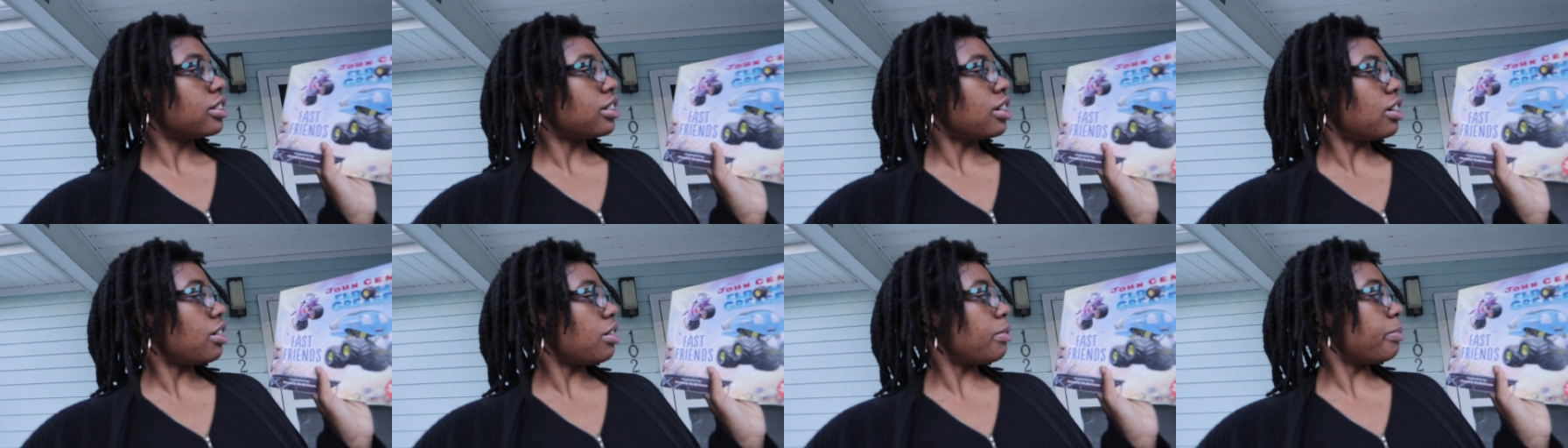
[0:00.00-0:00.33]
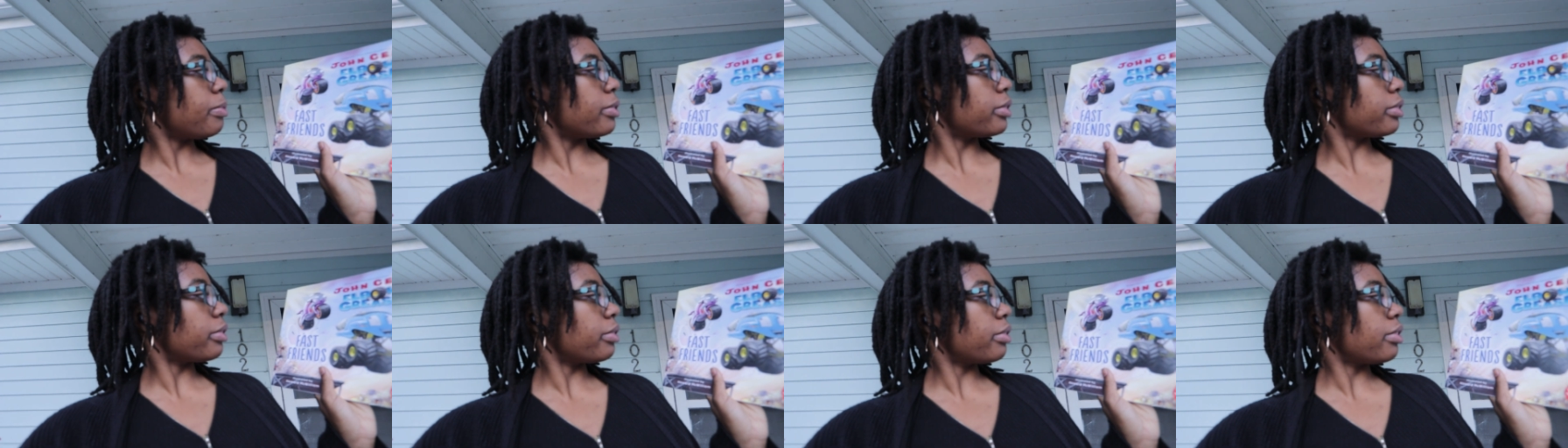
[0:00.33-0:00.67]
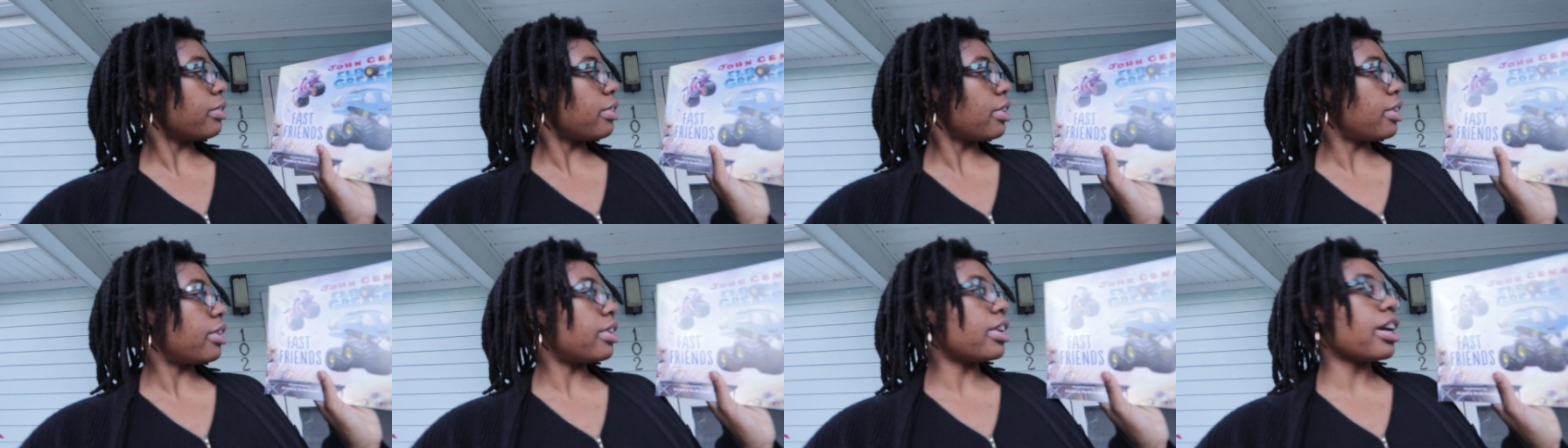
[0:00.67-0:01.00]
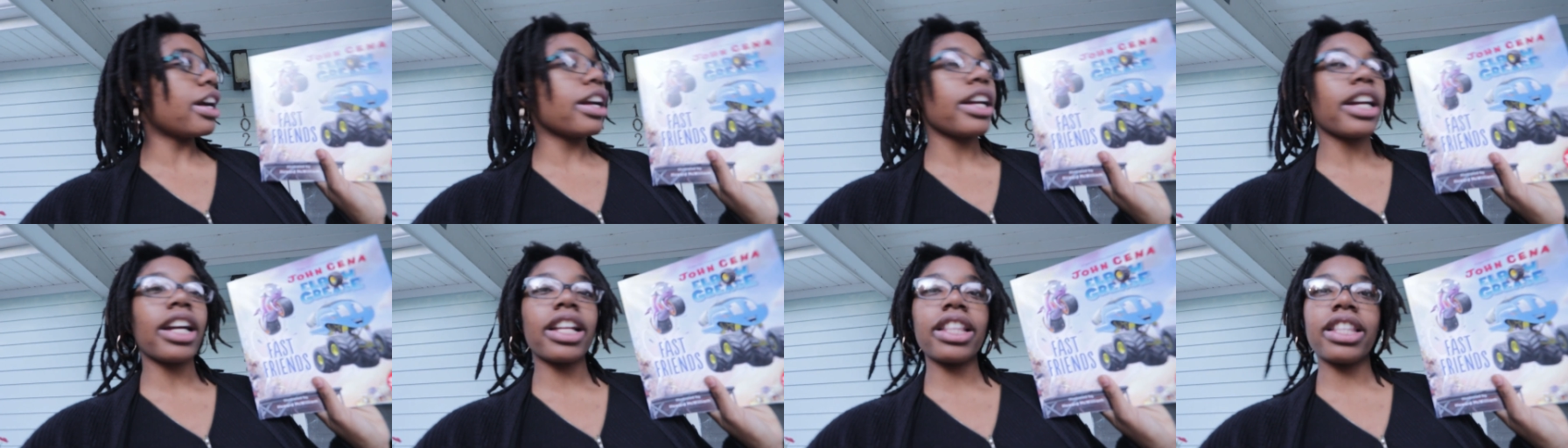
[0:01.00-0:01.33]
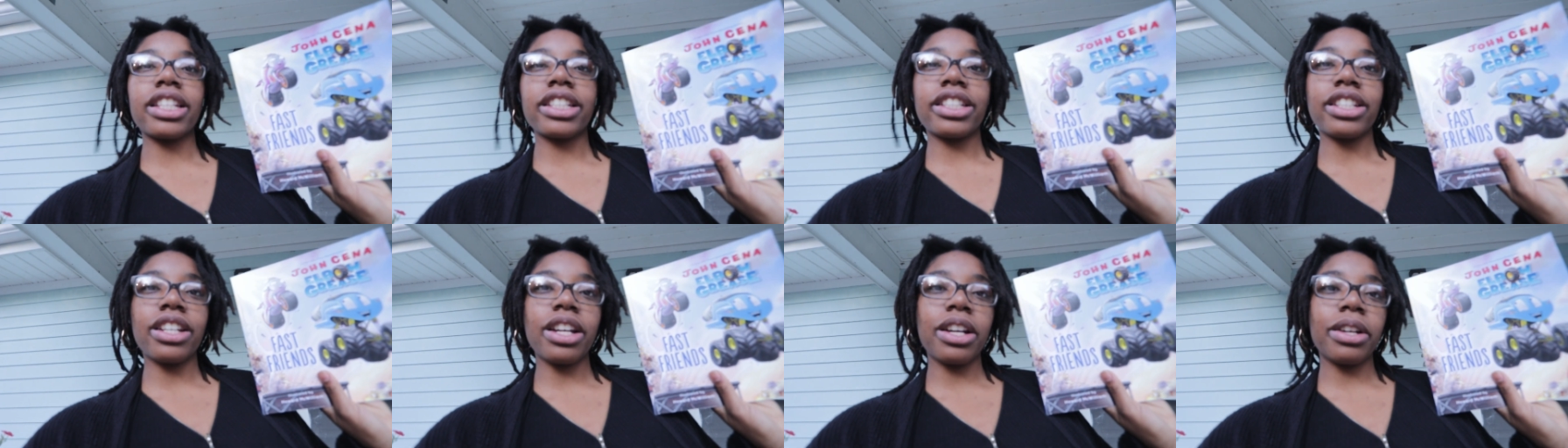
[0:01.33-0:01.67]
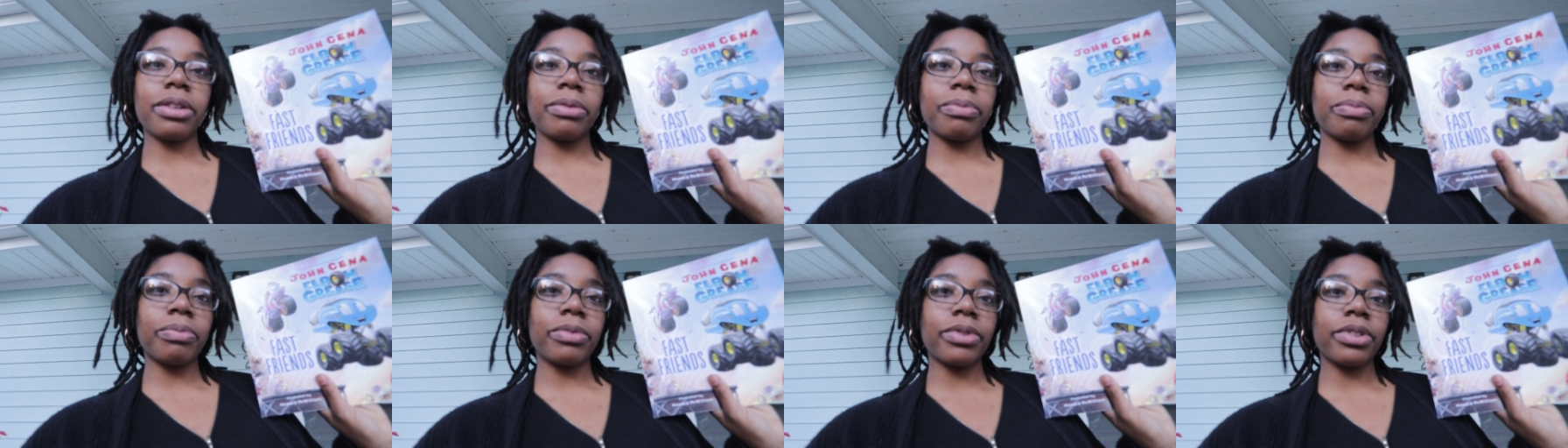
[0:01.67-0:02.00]
I got this
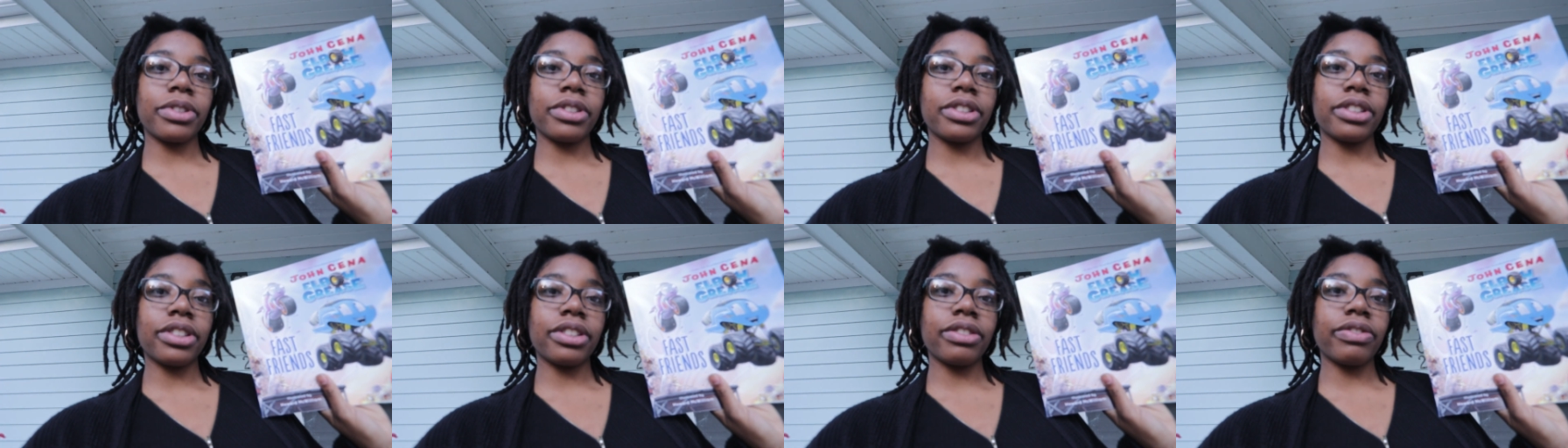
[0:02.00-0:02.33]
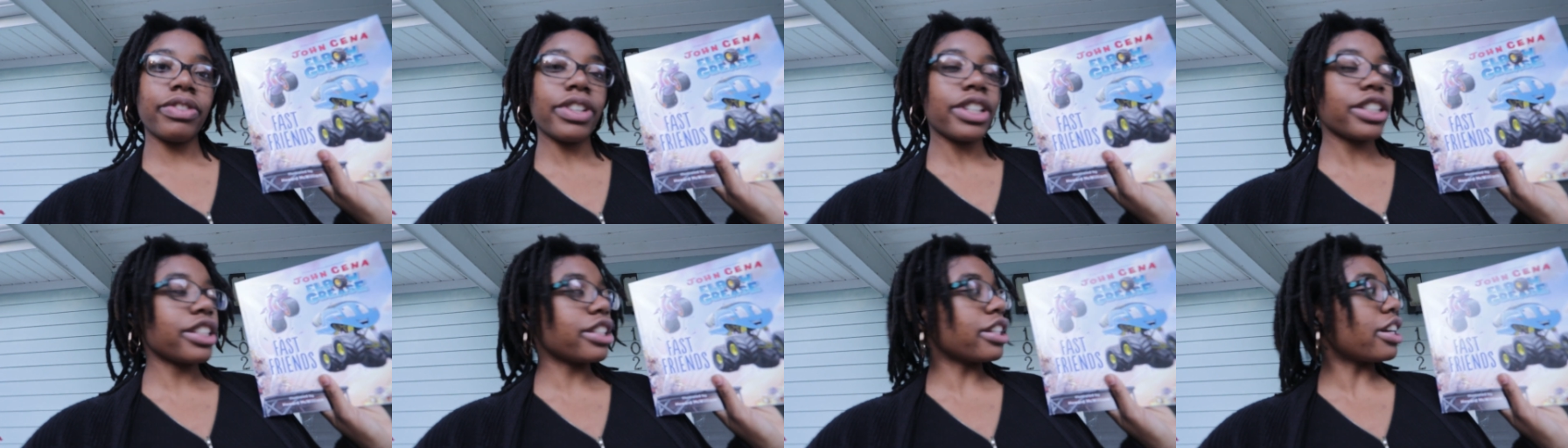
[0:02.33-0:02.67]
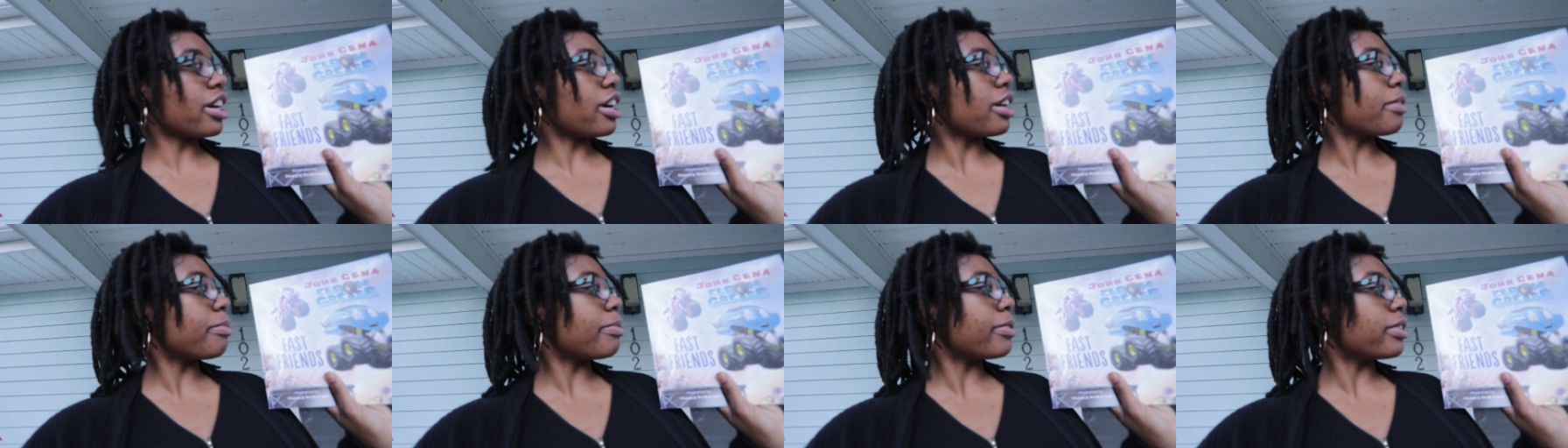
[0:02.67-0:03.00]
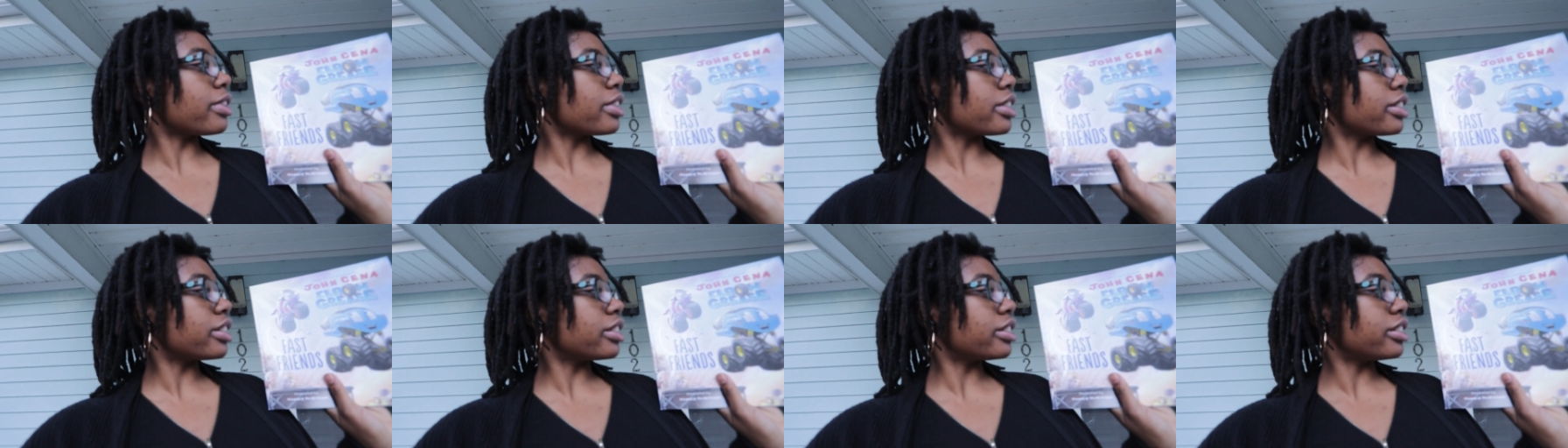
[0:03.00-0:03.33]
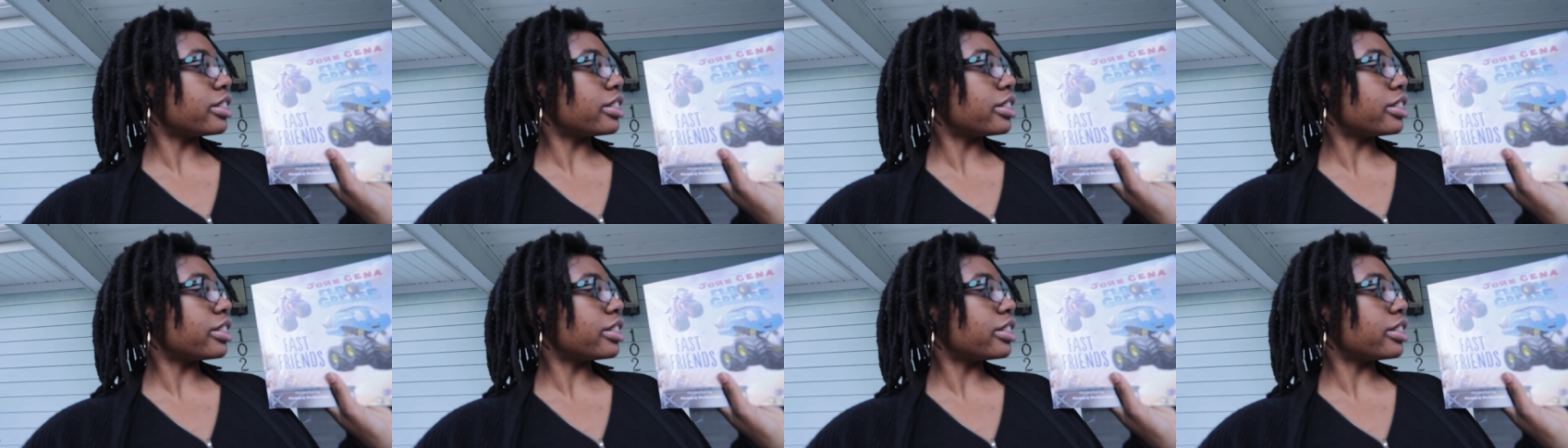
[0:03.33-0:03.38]
race car book.